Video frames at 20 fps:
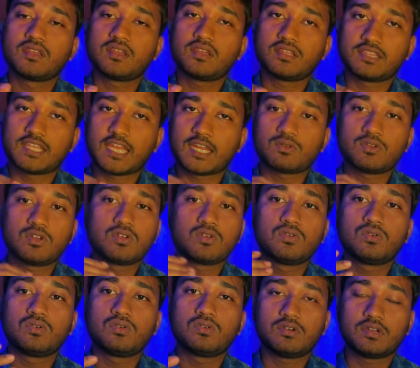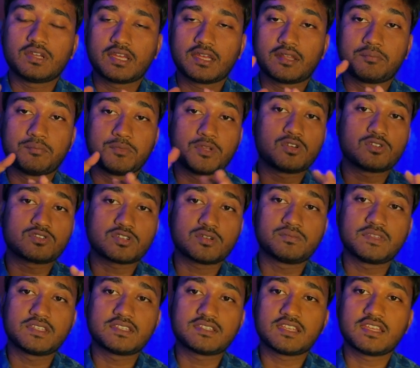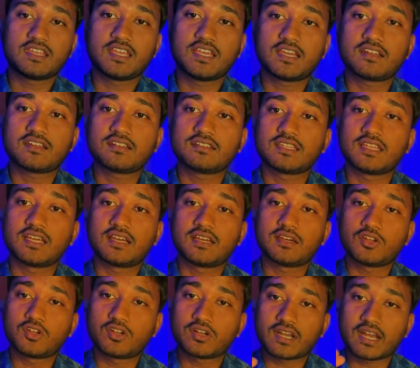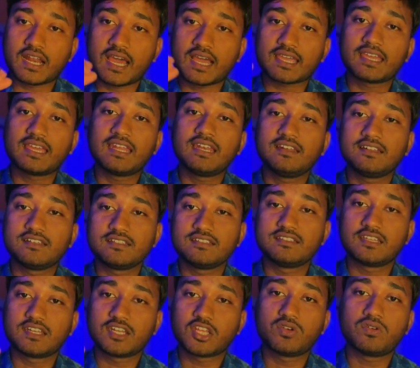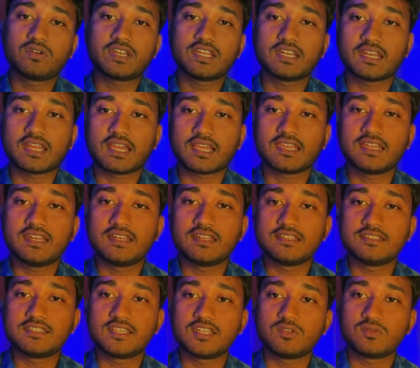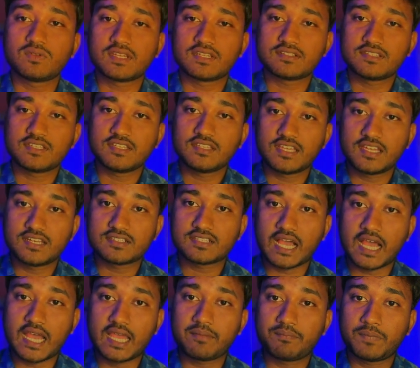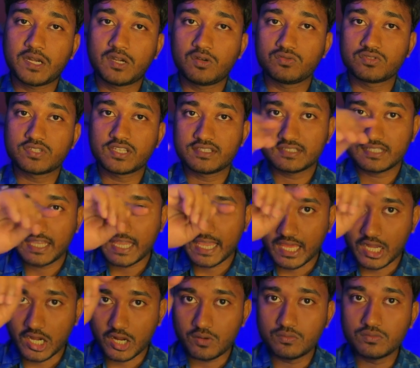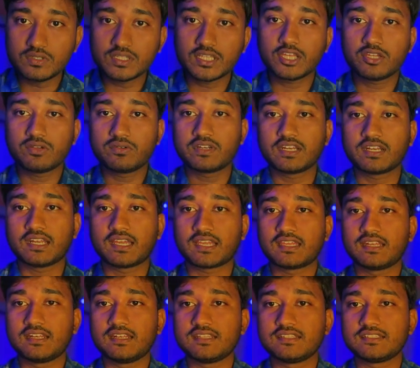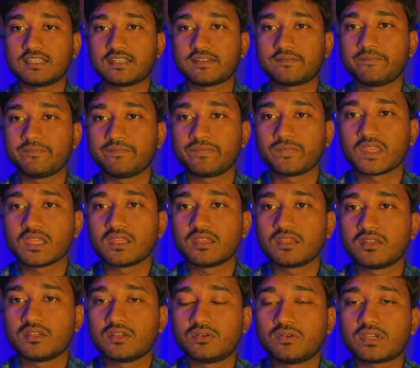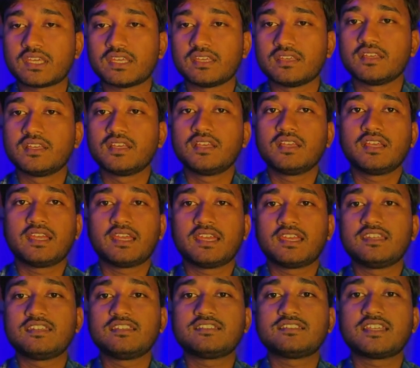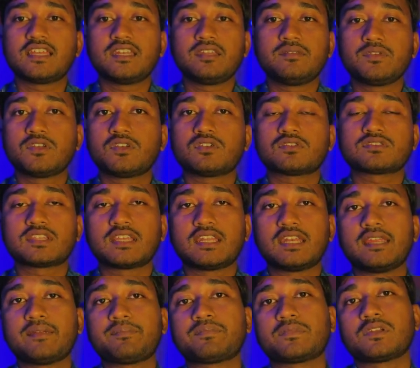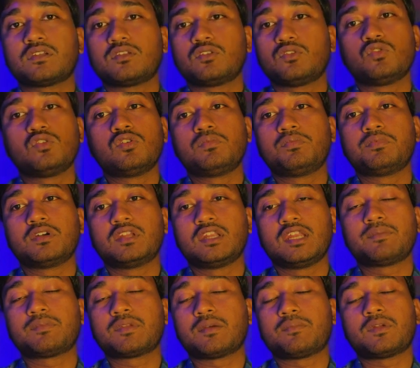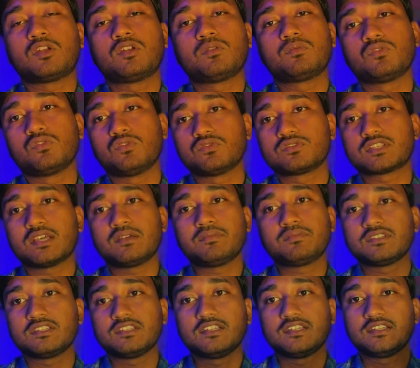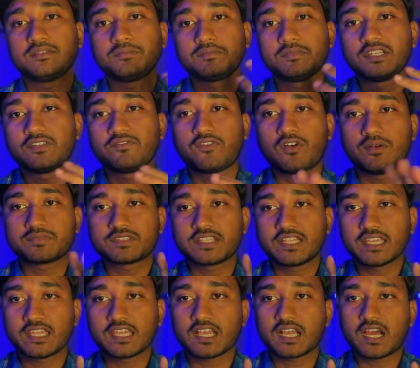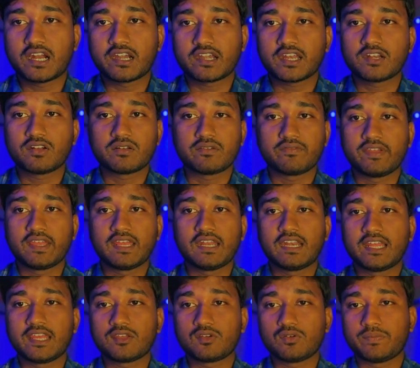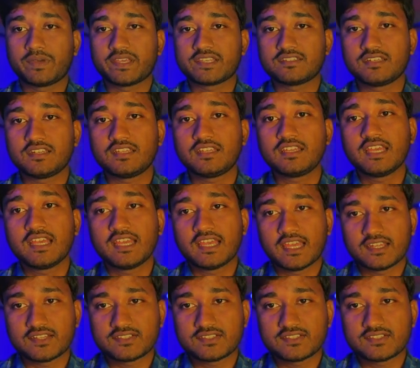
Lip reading: that will go because of this air, the knuckle region, aortic knuckle region, you can see there is a hyperlucency around the aortic knuckle region. Okay. Initially, because the left upper lobe goes up, it forms like a curtain or veil like opacity, and